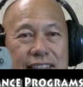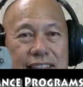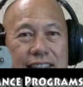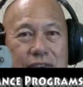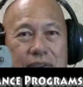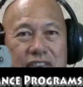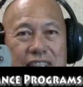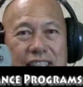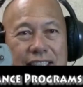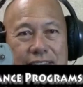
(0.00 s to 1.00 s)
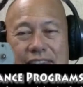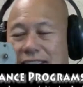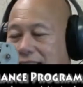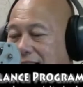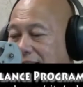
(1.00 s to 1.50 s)
this was the
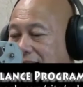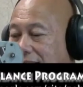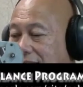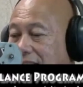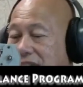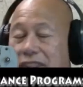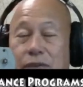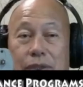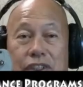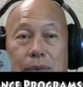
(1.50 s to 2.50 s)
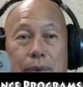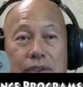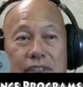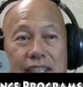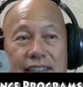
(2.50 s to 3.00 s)
11th year in which they put
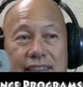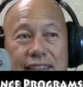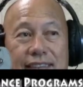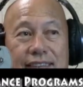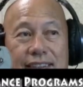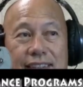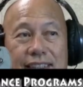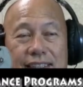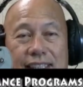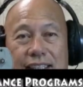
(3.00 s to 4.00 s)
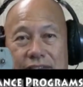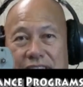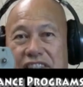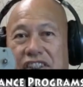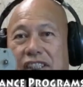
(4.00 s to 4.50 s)
together this
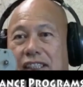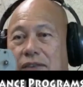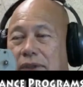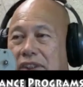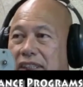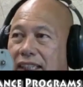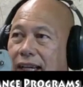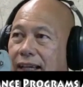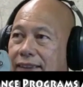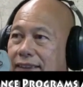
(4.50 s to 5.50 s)
convention in which they gather